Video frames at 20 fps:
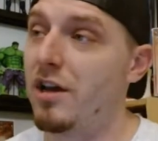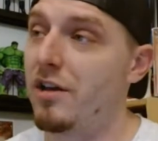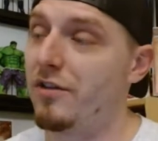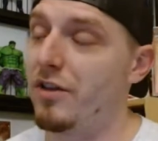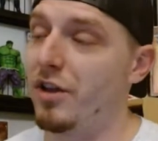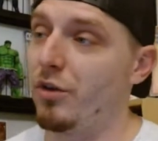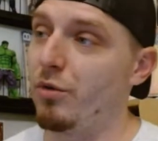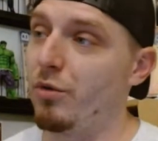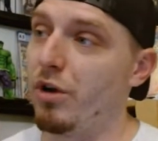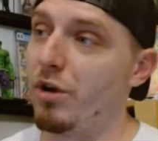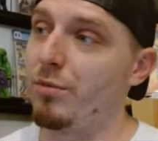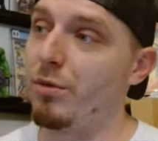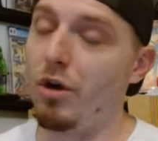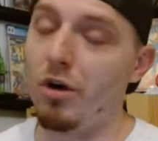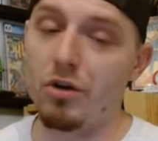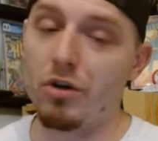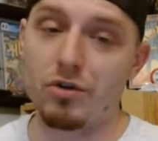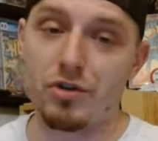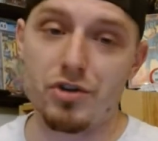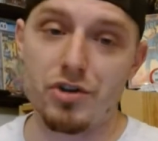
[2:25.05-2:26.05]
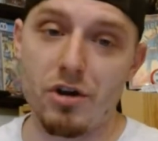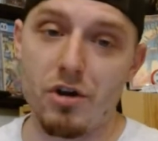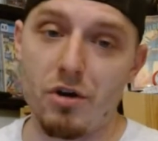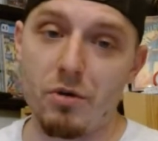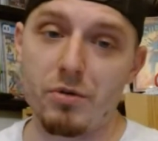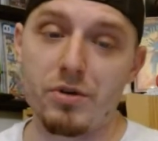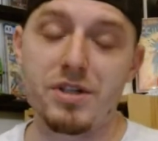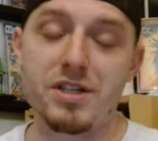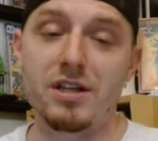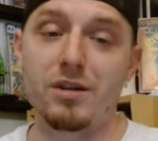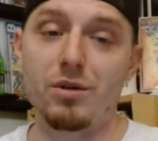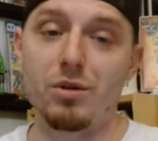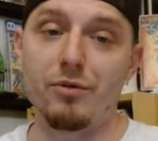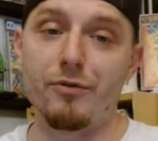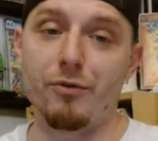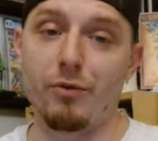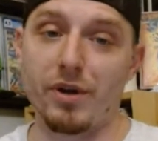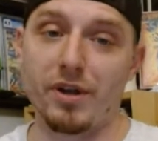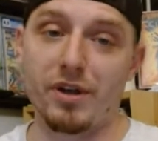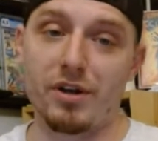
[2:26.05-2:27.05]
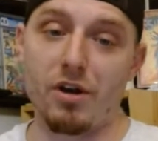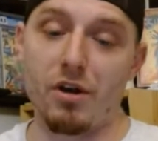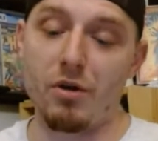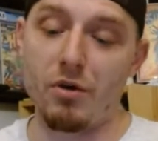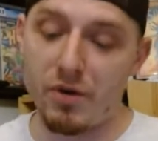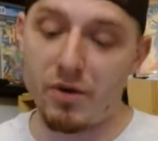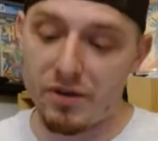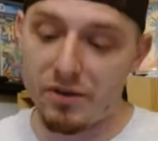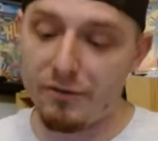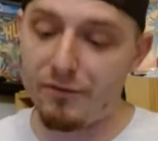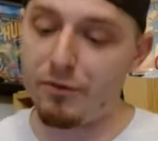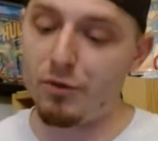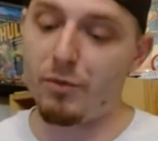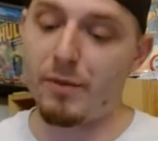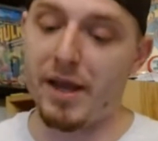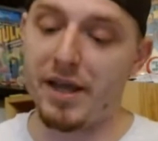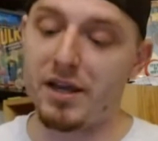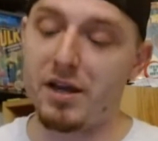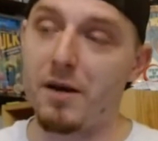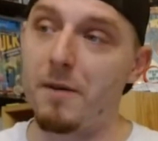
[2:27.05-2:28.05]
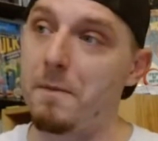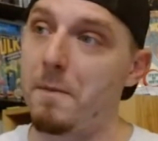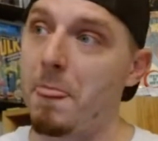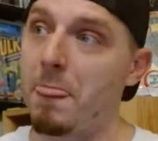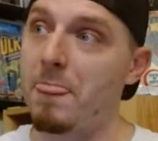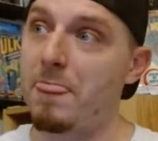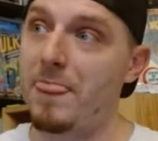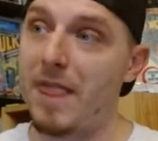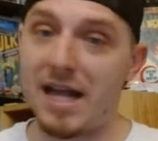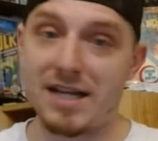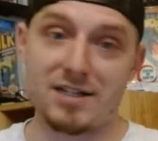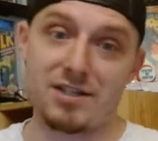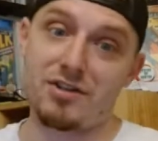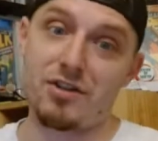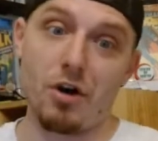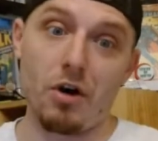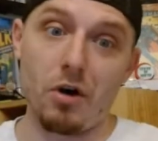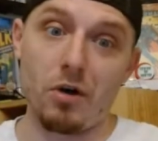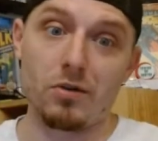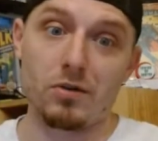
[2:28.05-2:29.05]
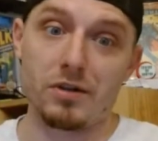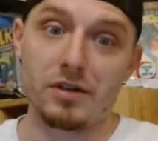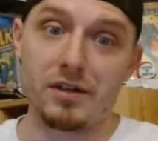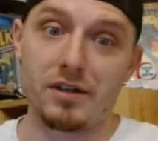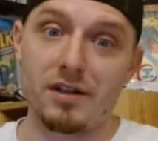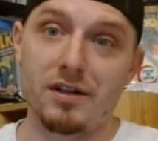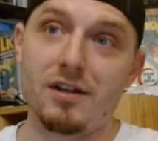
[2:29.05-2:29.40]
the Incredible Hulk show or see Lou Ferrigno in the full makeup, that's the Hulk.